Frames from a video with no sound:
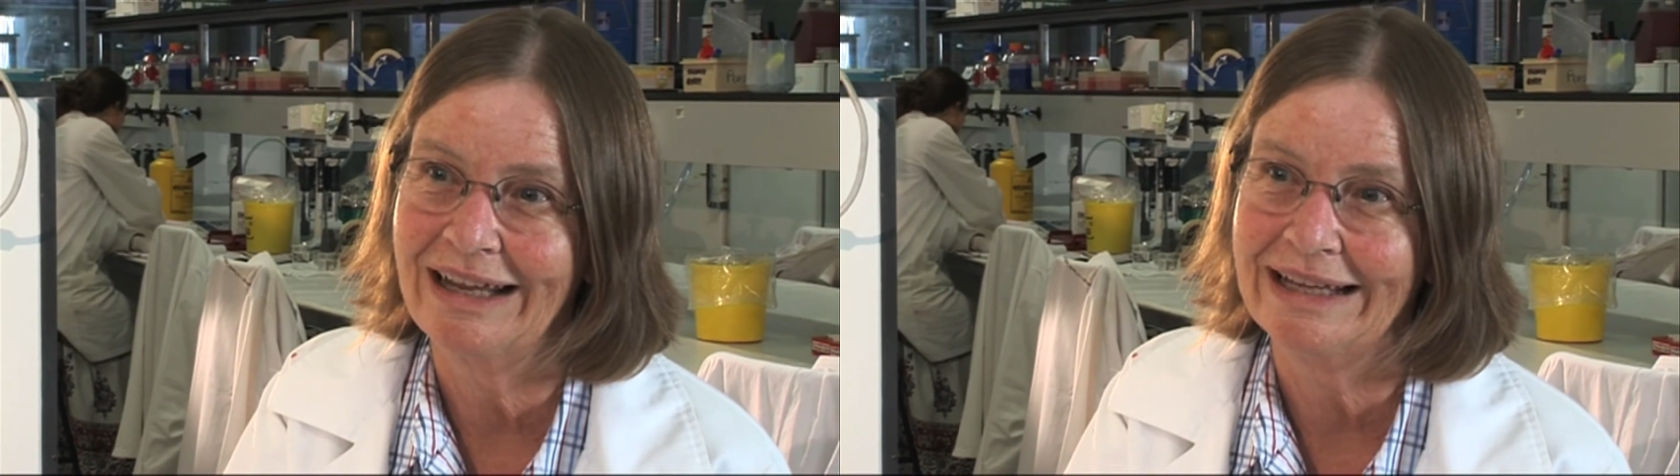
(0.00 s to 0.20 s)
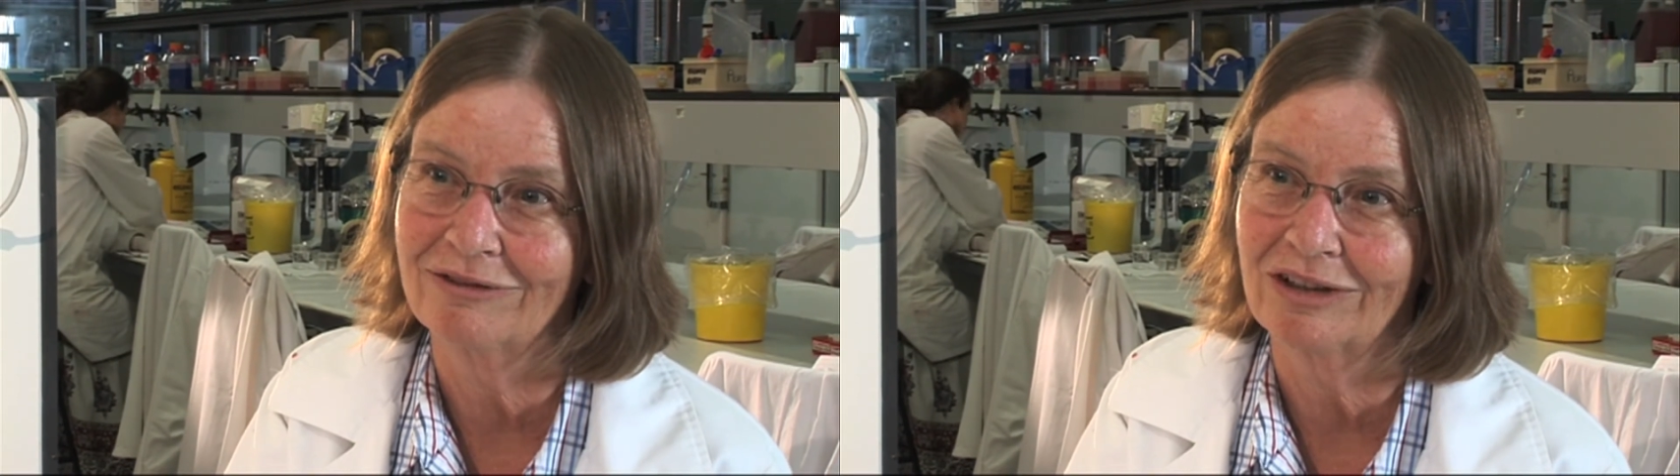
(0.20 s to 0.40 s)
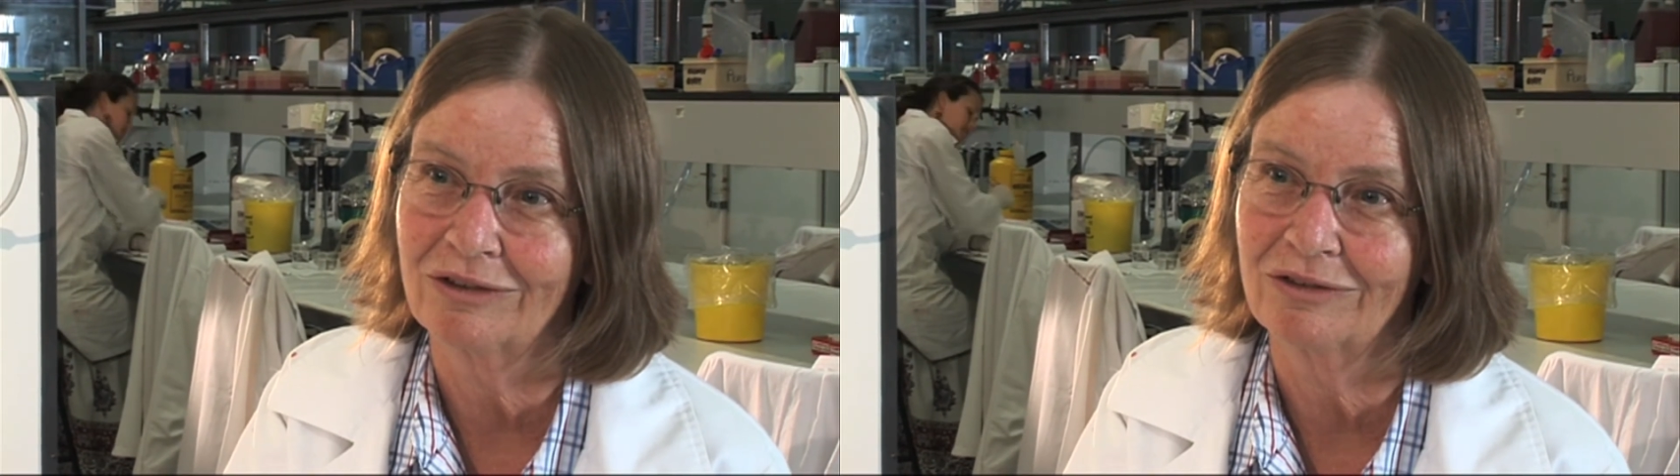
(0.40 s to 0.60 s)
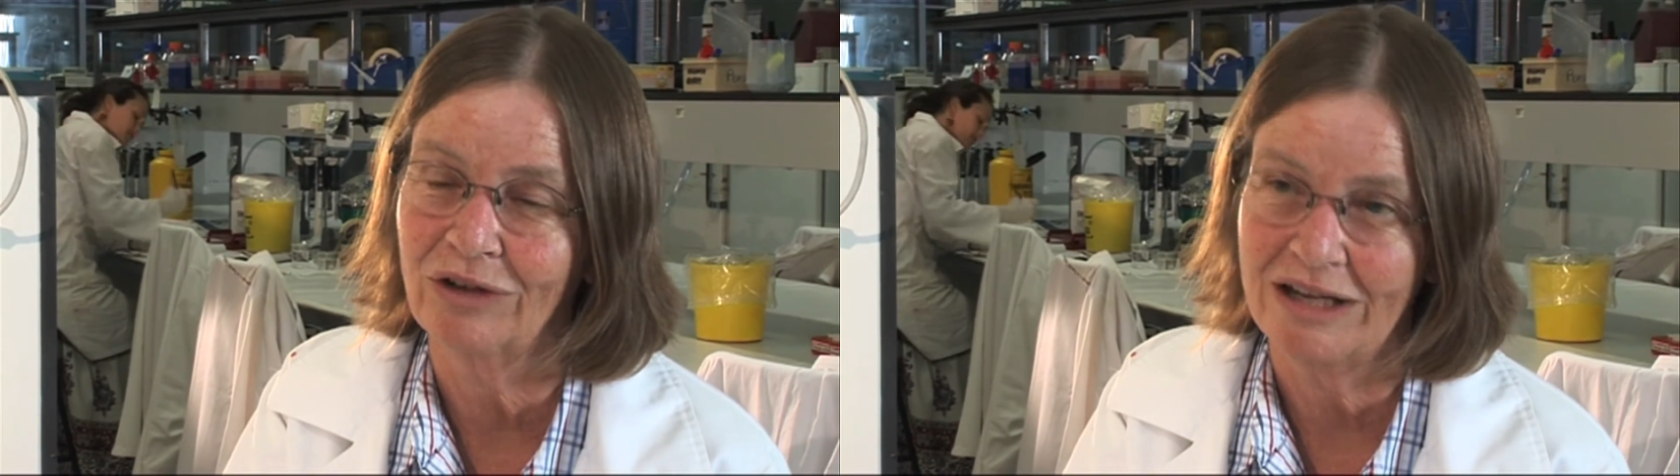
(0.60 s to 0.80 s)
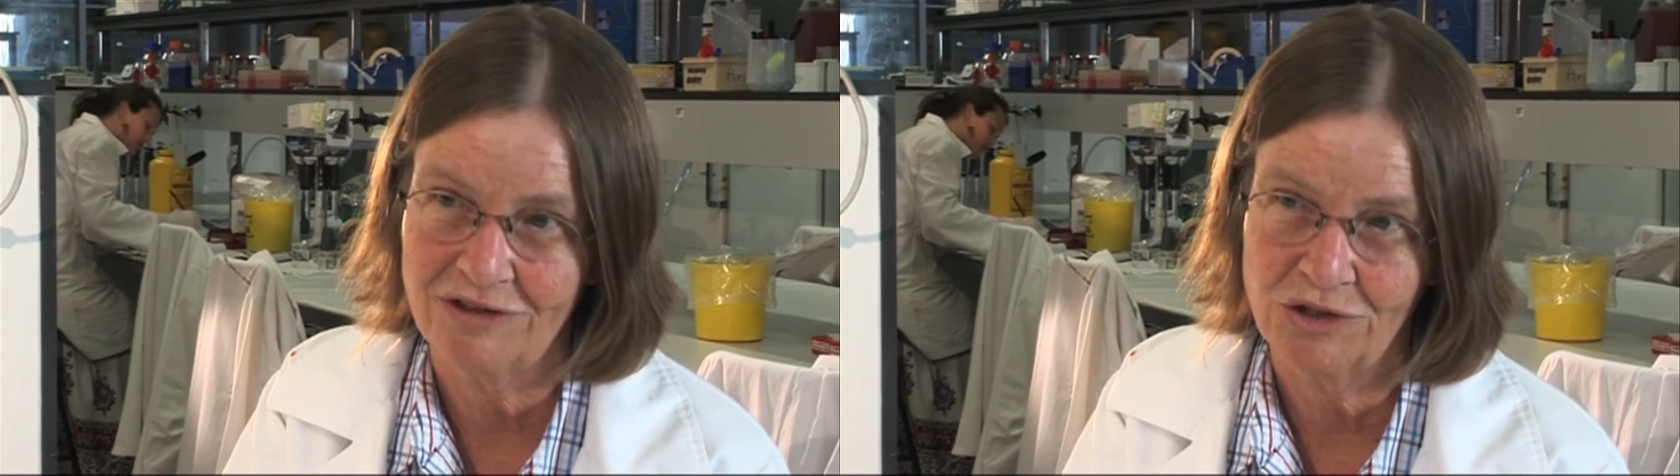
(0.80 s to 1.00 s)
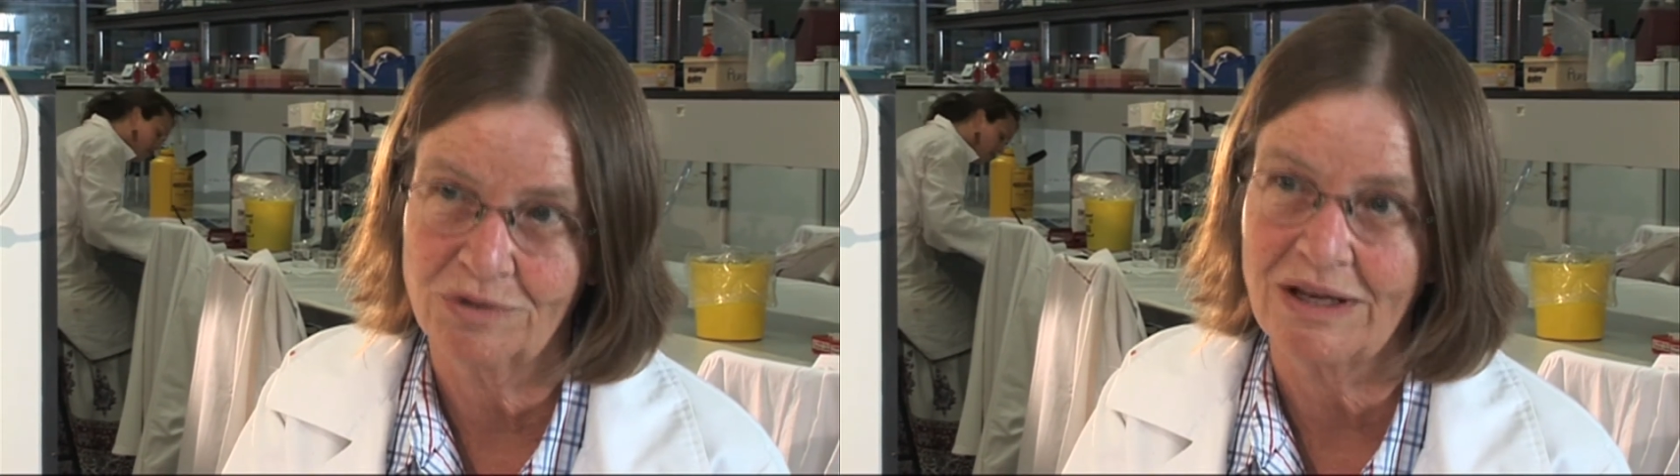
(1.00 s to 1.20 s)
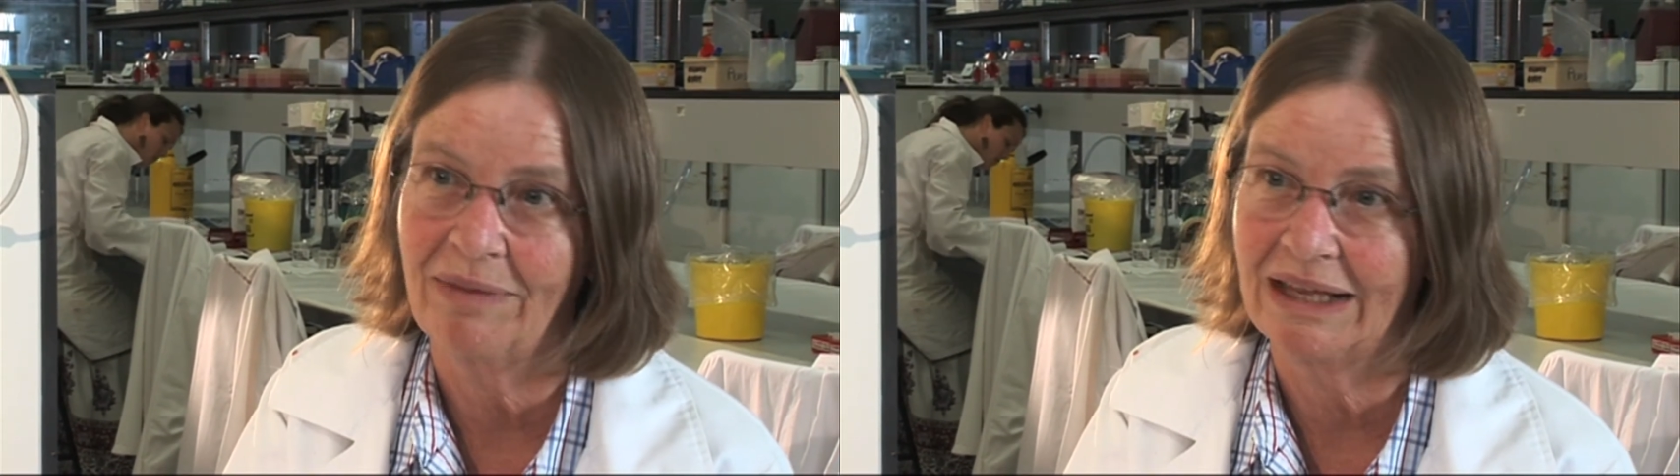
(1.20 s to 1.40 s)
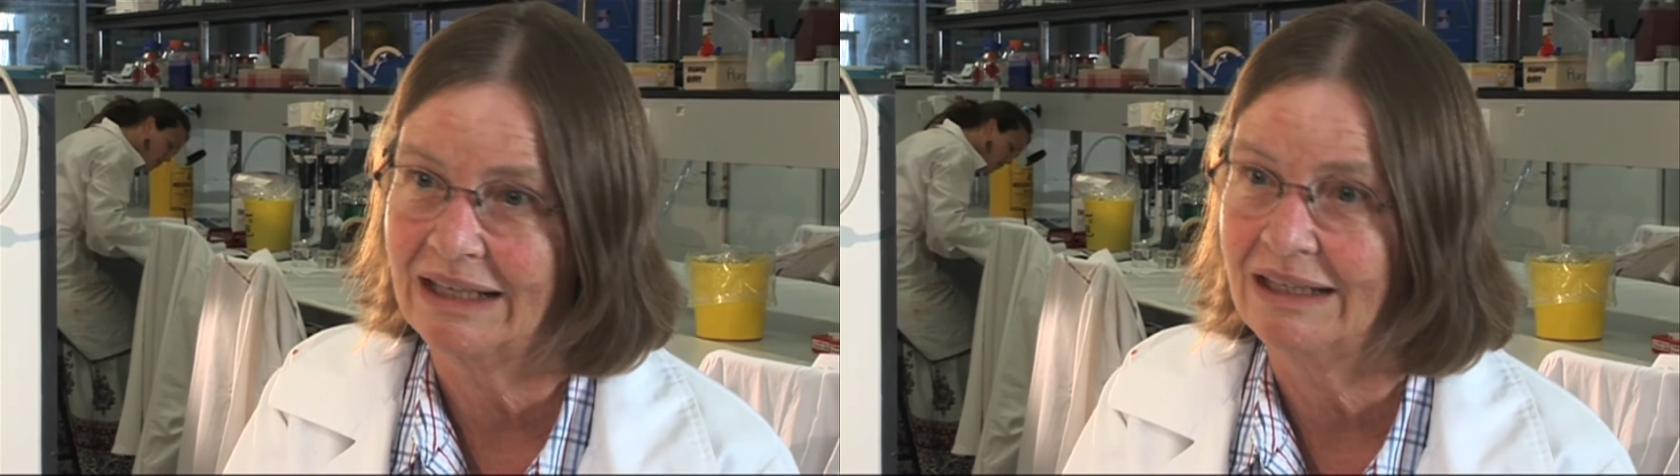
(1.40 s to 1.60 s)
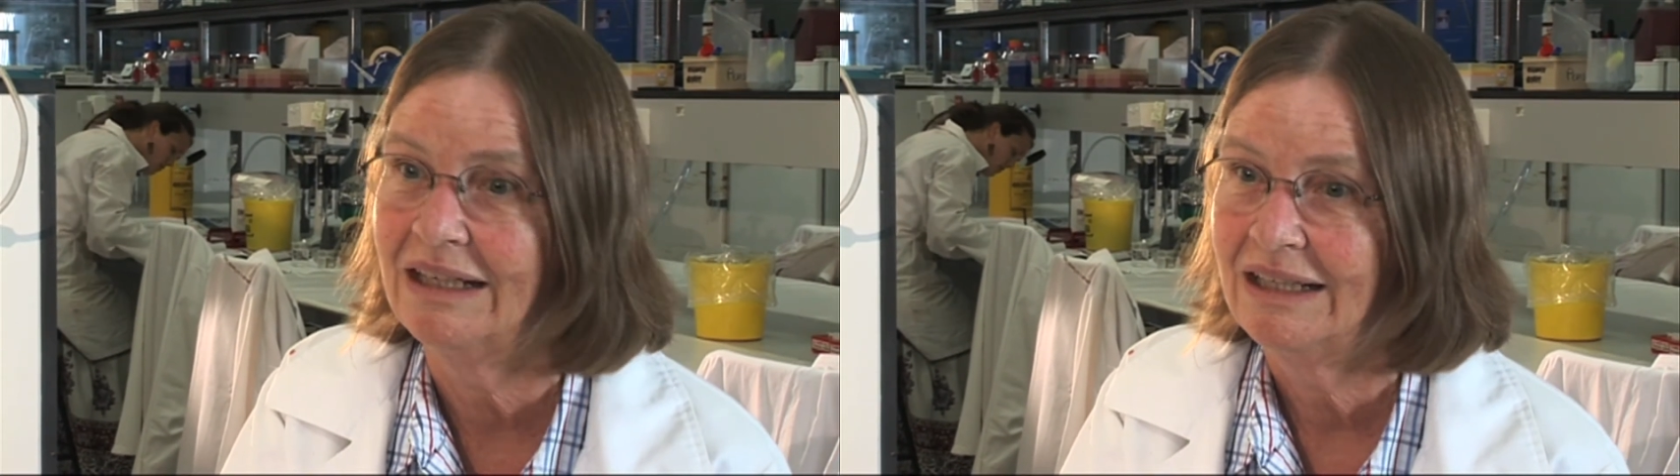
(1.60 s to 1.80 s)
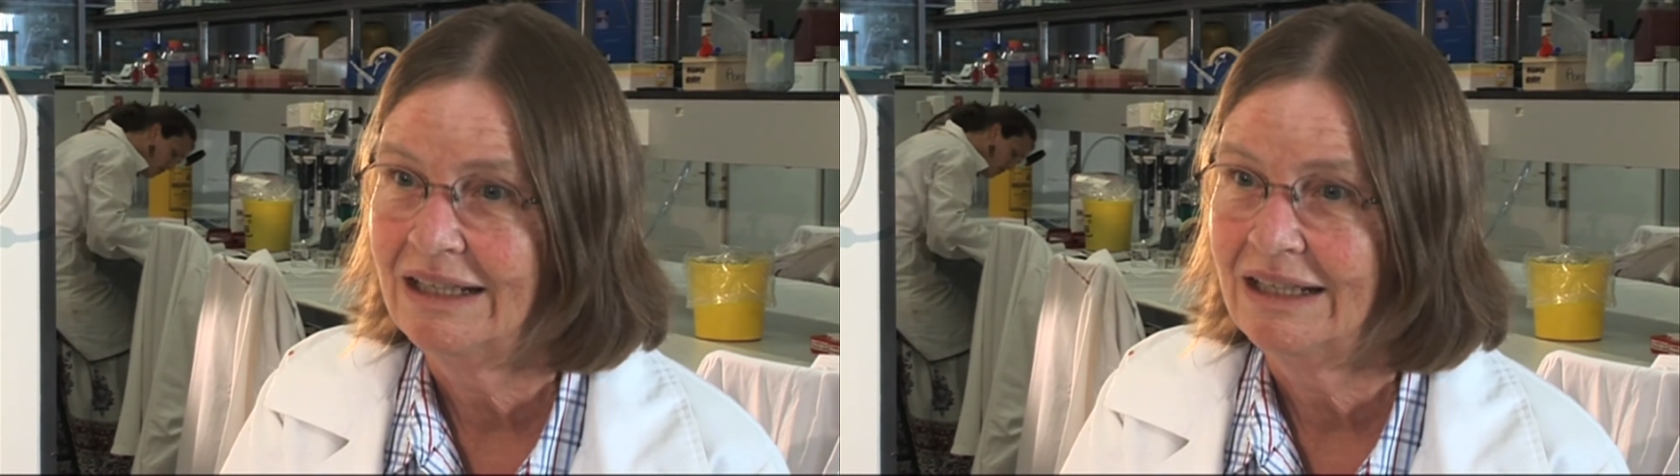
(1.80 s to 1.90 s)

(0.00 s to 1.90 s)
leg of a crayfish or something and